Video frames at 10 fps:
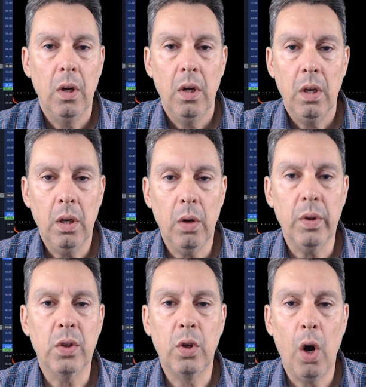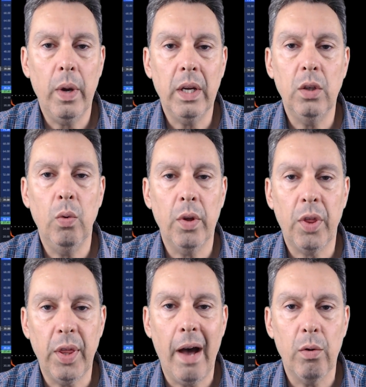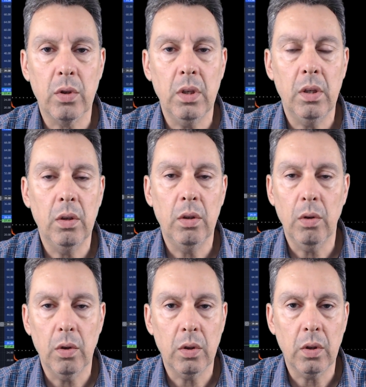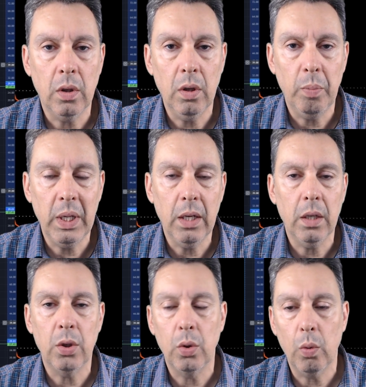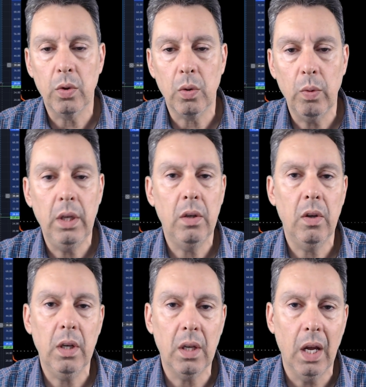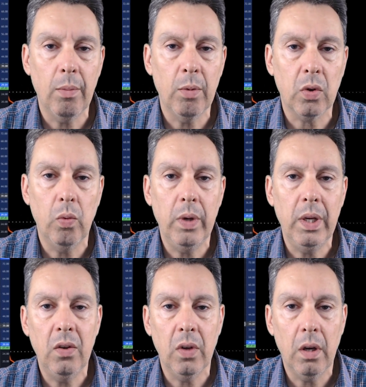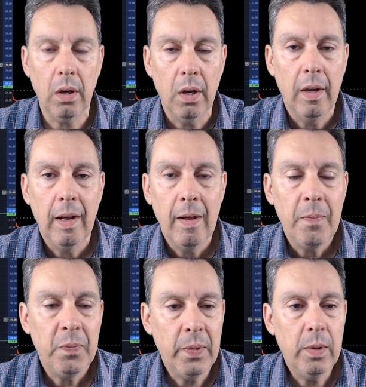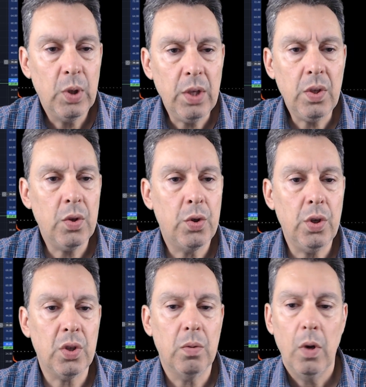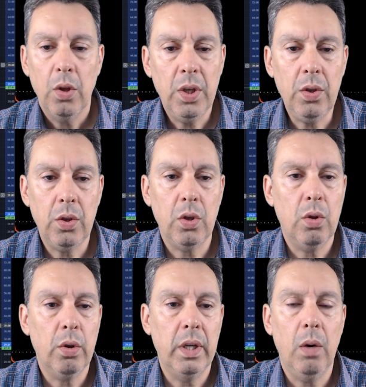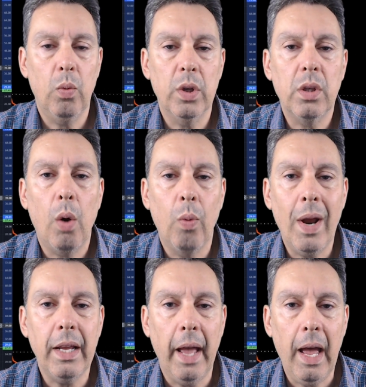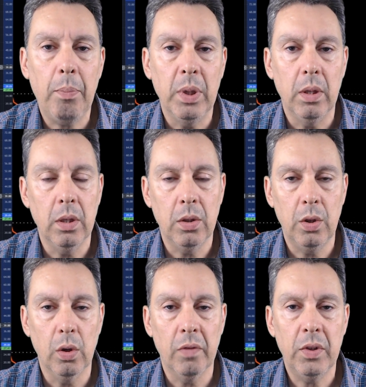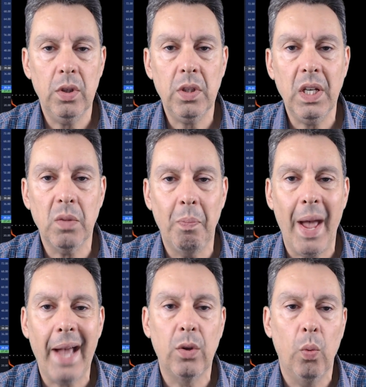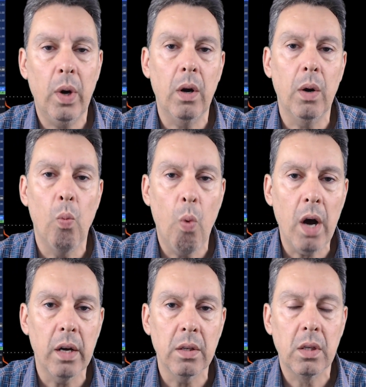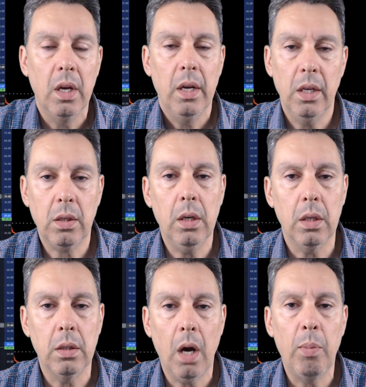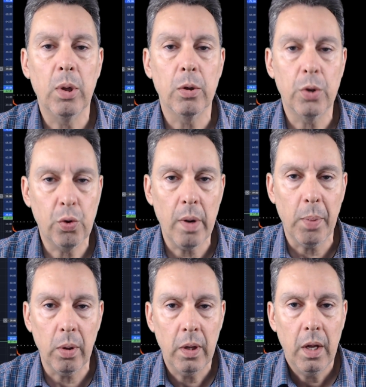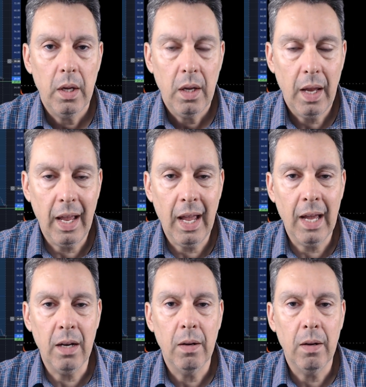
it's going to 1,000. There's going to be a short squeeze and a gamma squeeze, and this is just looking at what's already happened this year. If it just gets back to where it was, it's going to double or triple, and